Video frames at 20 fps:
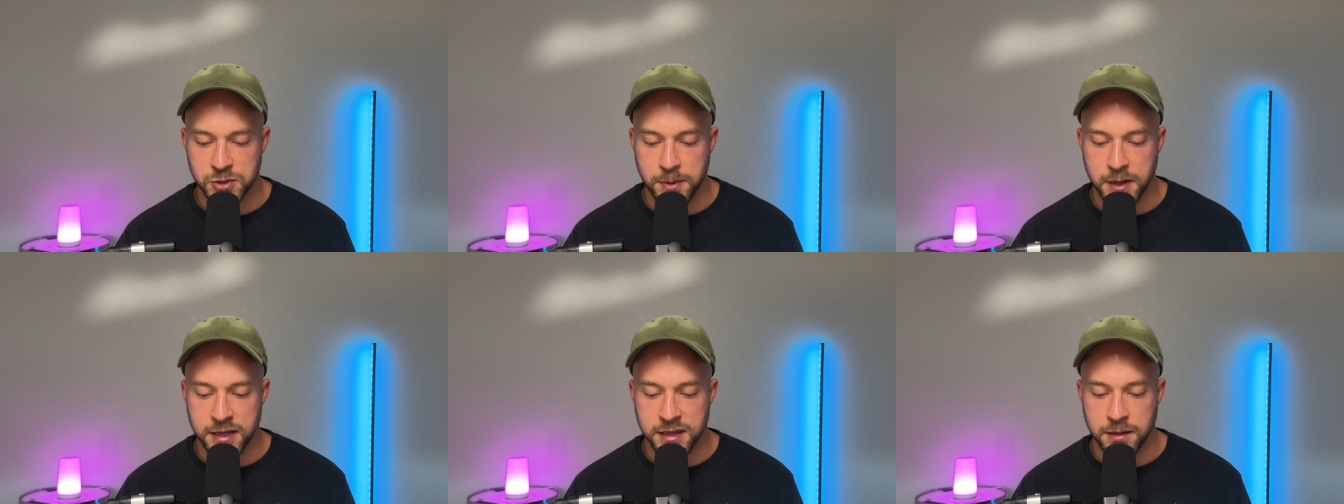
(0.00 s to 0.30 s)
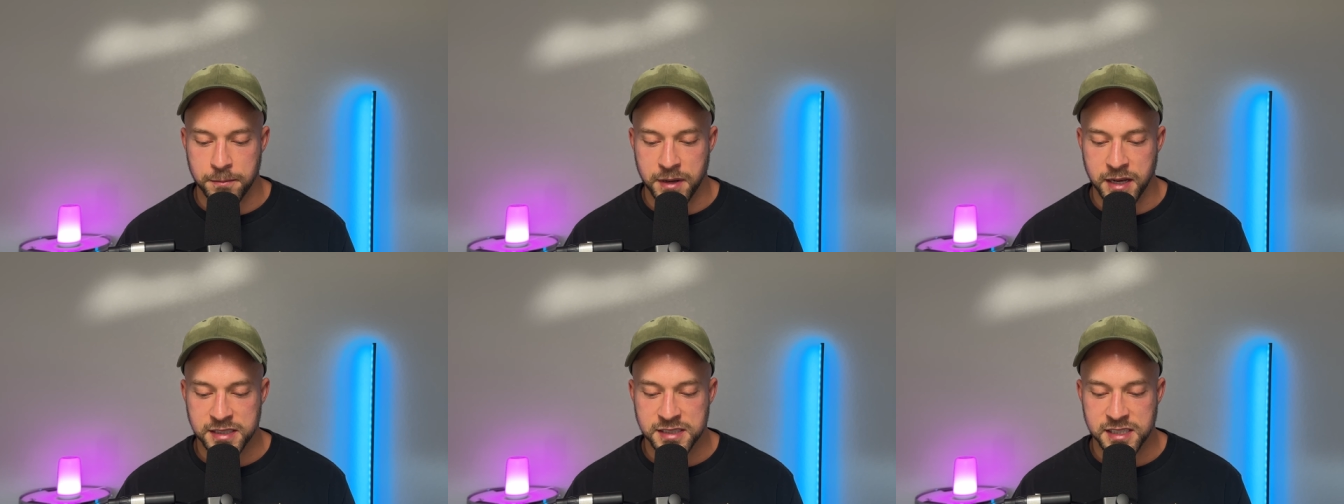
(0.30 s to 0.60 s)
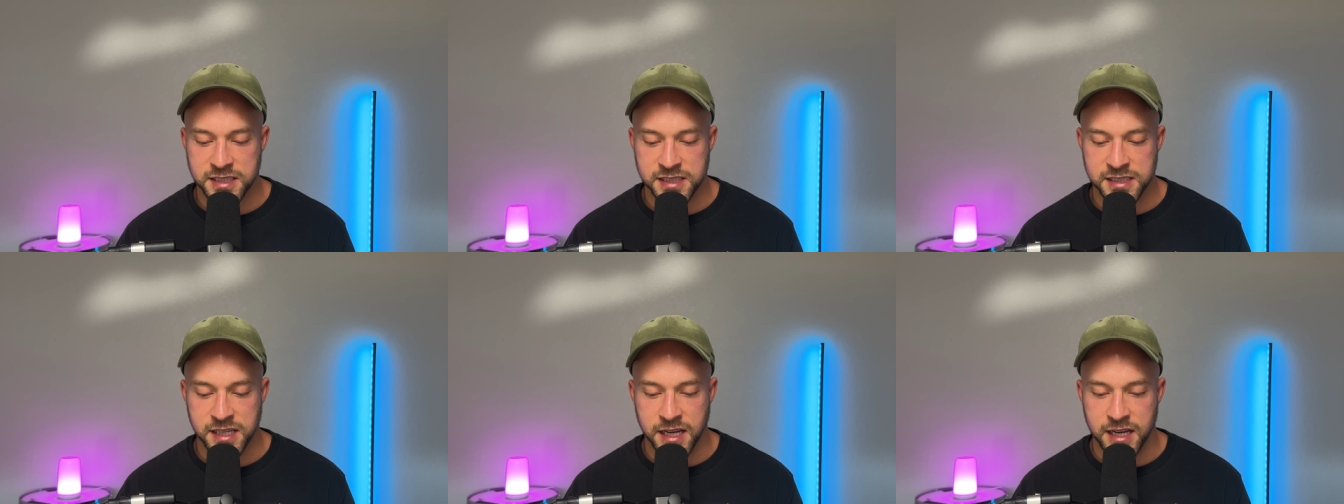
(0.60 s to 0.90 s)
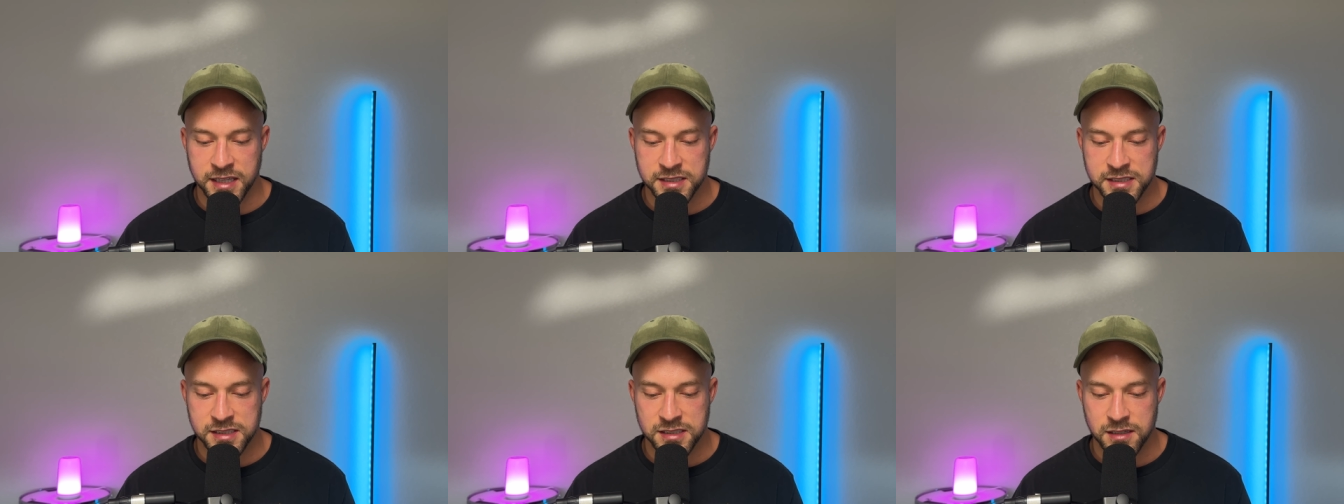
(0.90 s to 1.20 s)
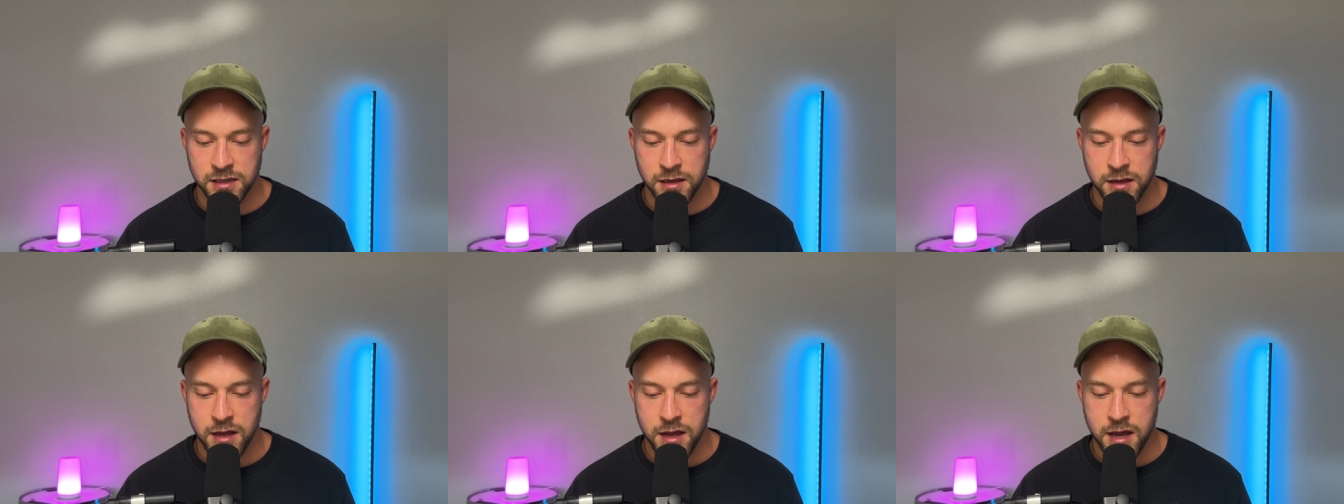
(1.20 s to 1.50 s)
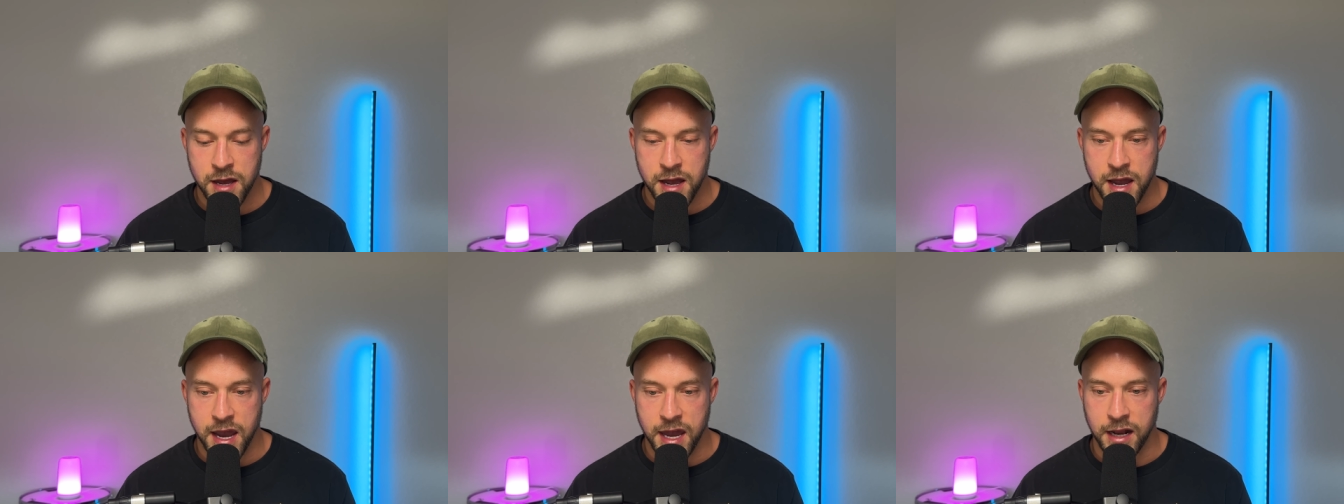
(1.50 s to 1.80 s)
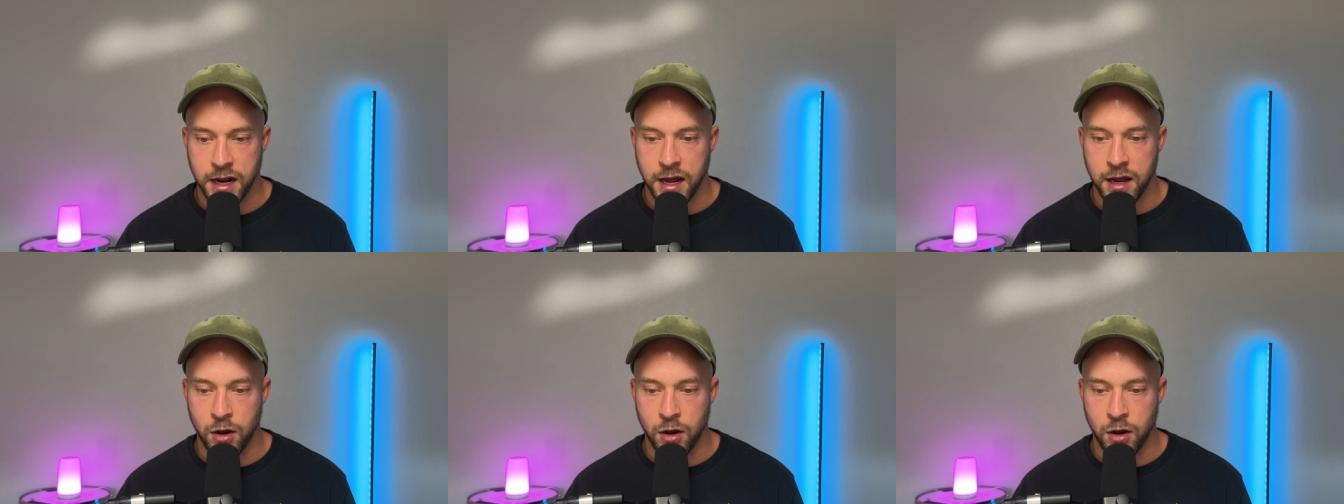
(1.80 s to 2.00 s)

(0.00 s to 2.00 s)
being the best success, and I